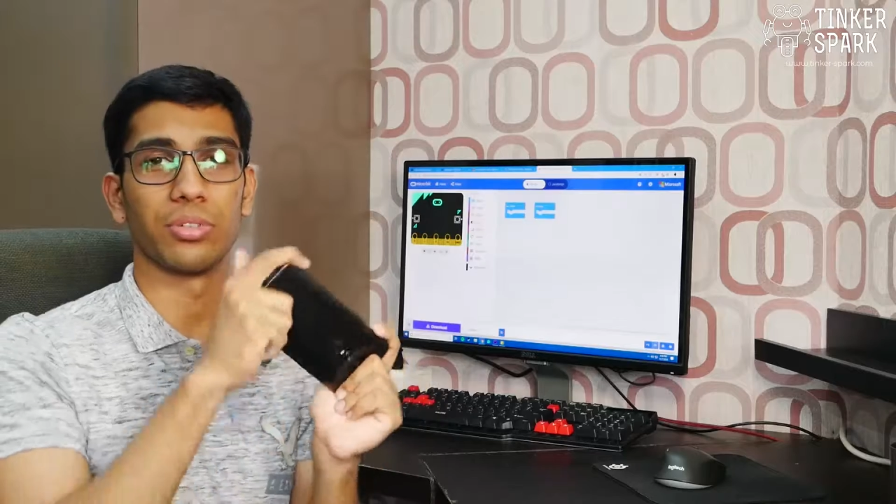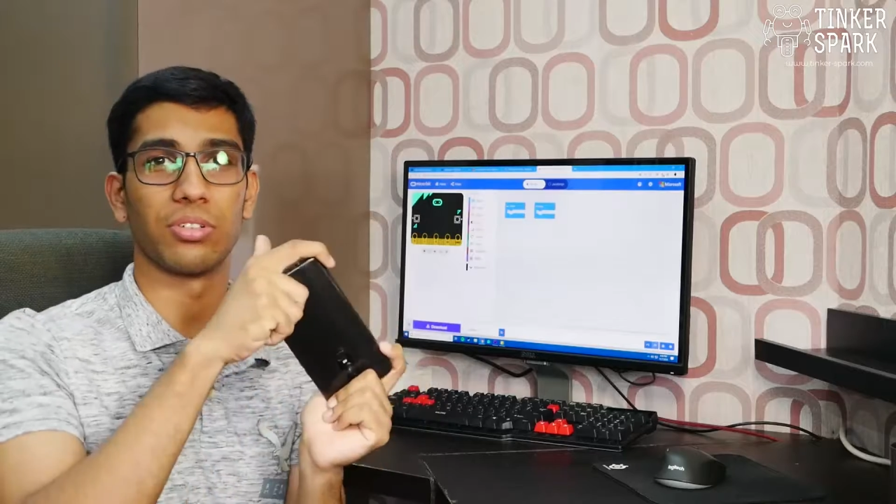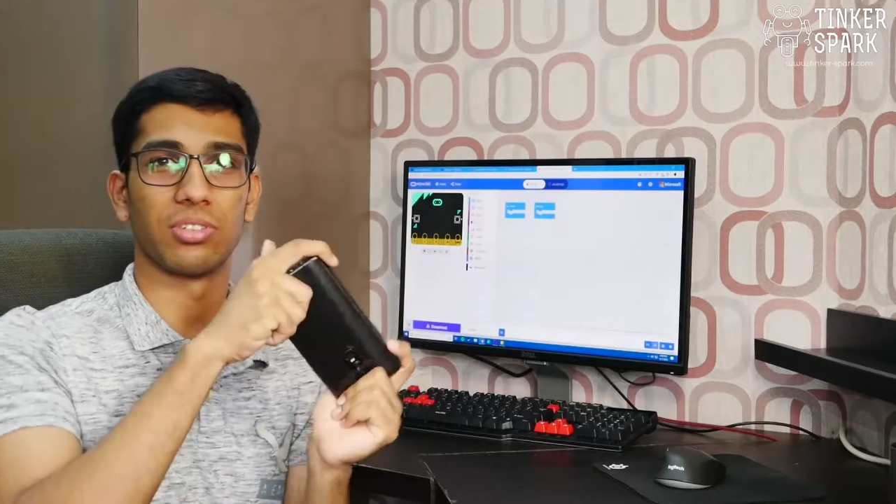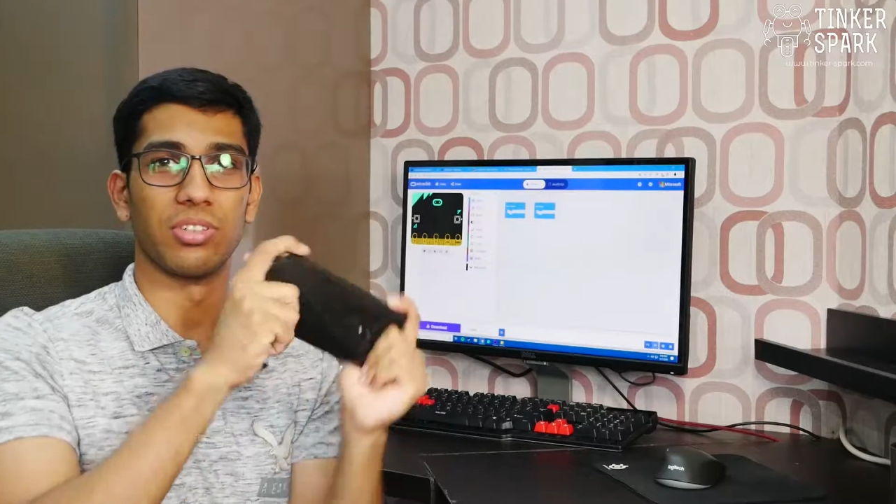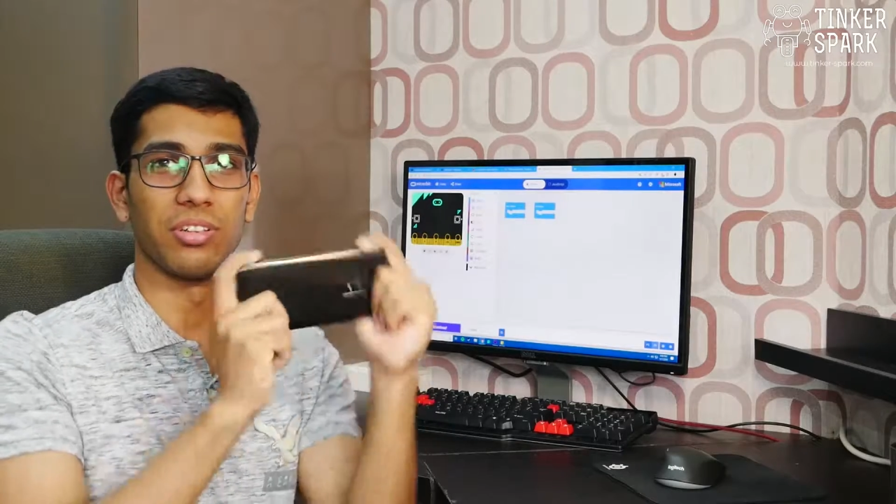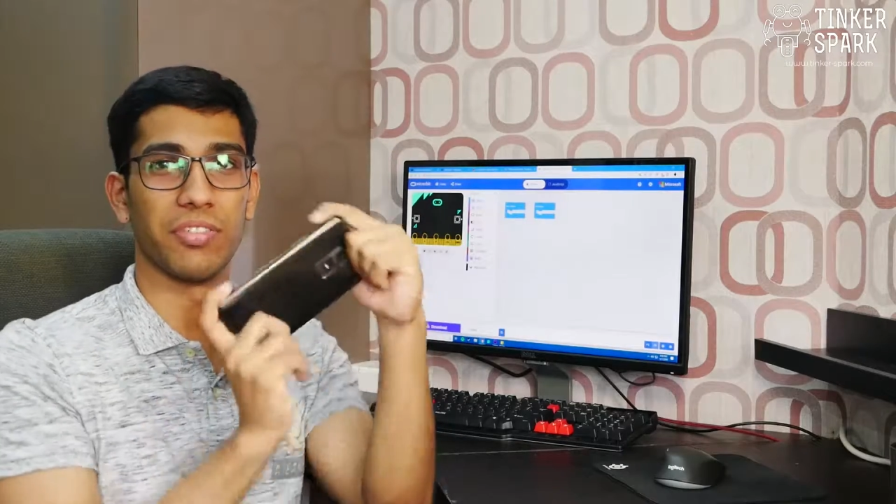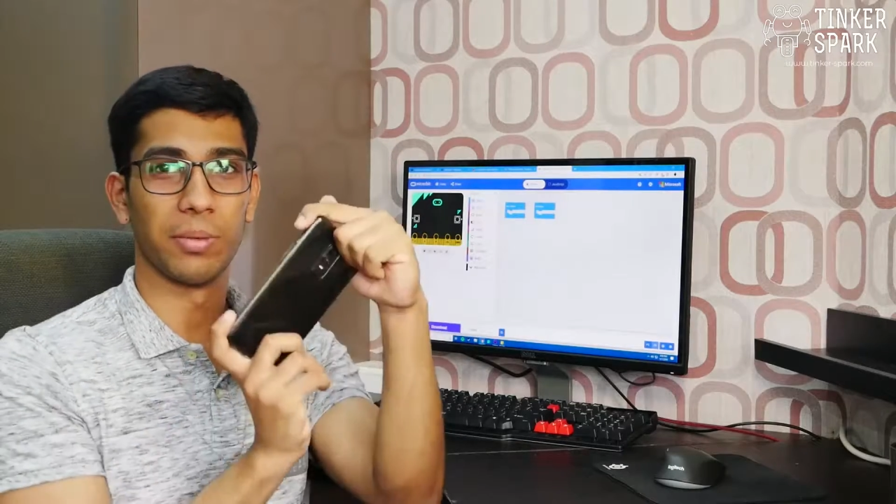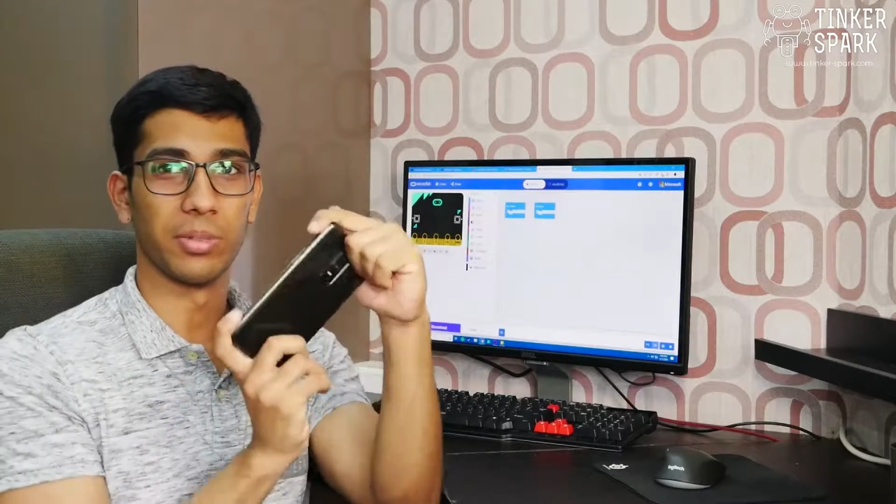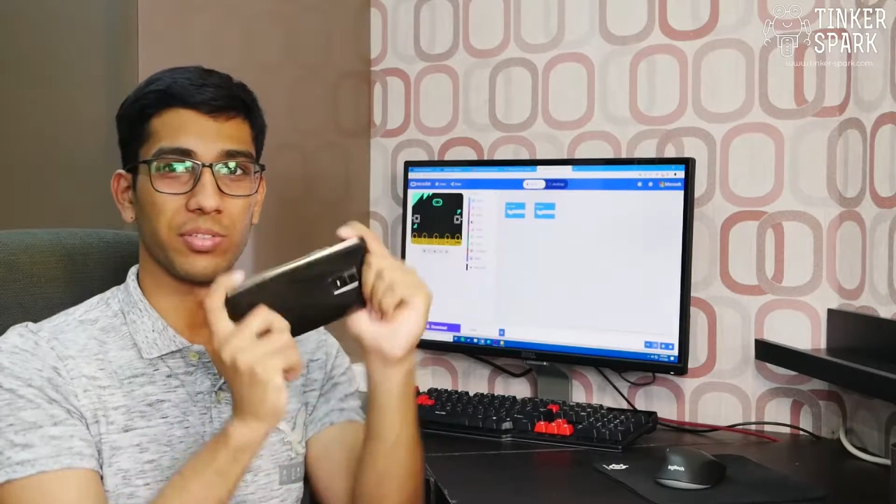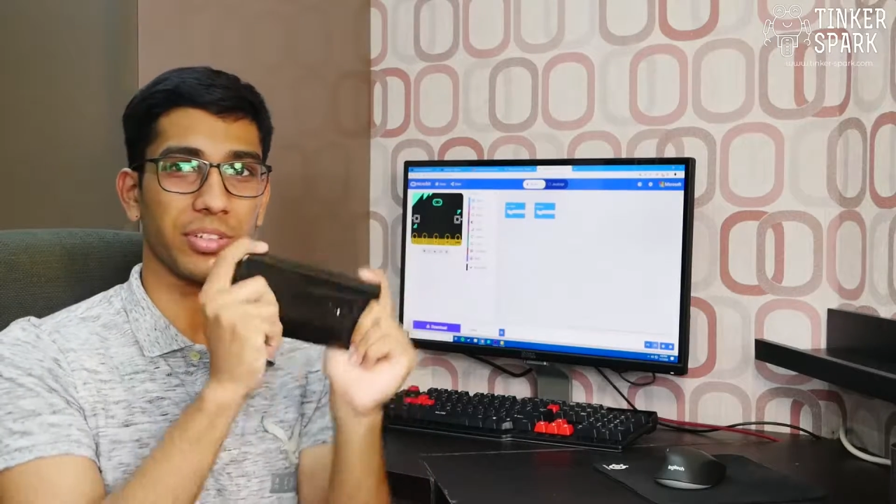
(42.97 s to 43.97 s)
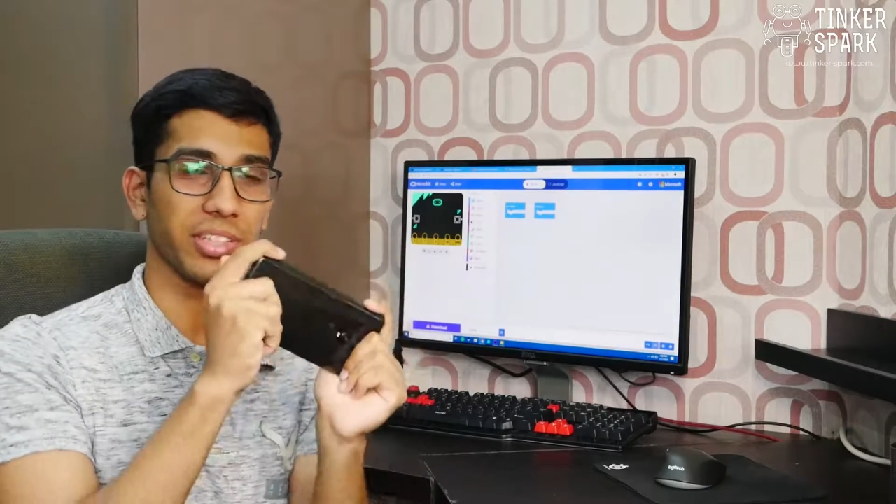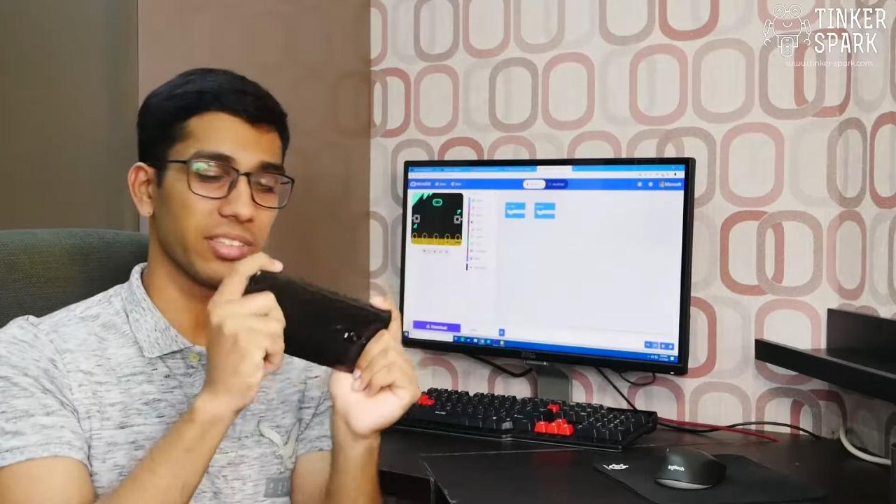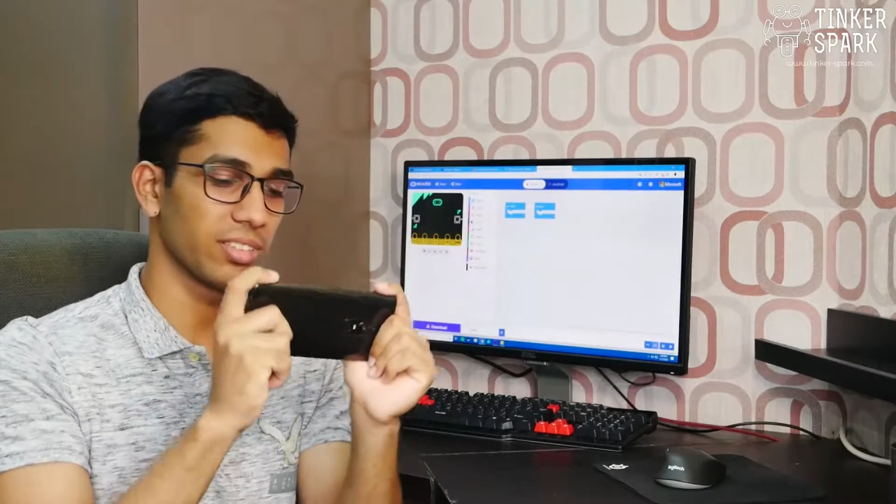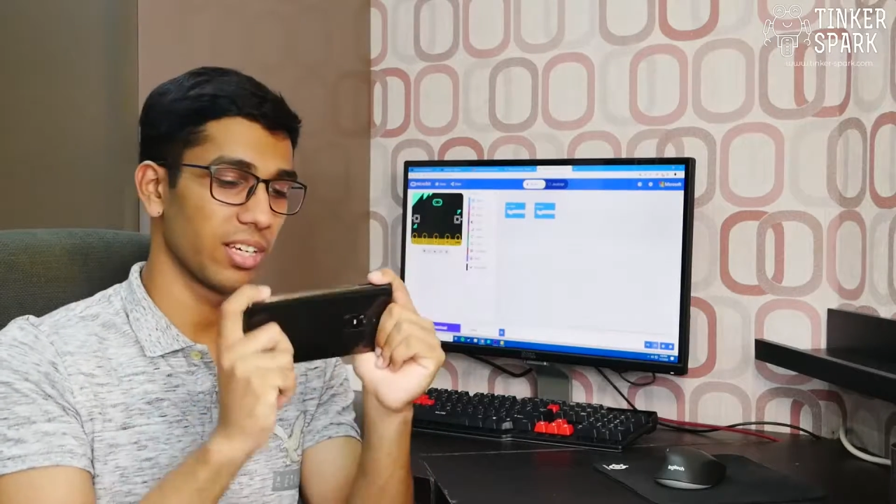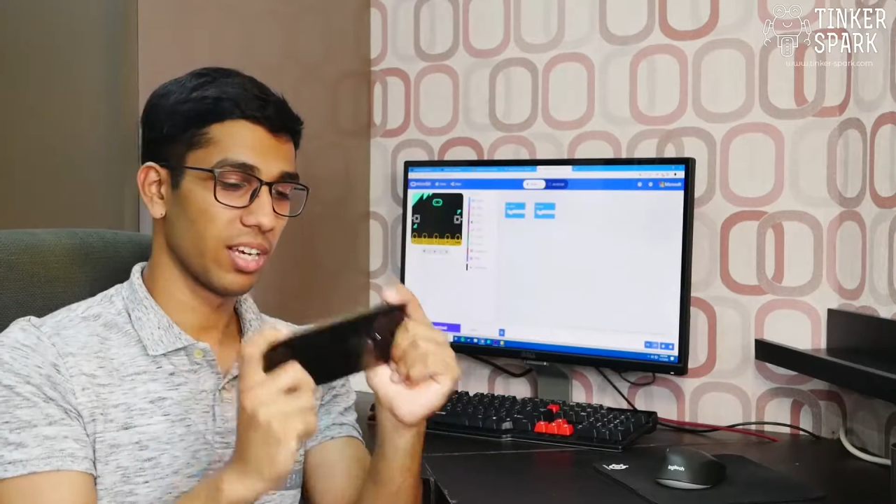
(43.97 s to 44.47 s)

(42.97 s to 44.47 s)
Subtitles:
also really famous for this.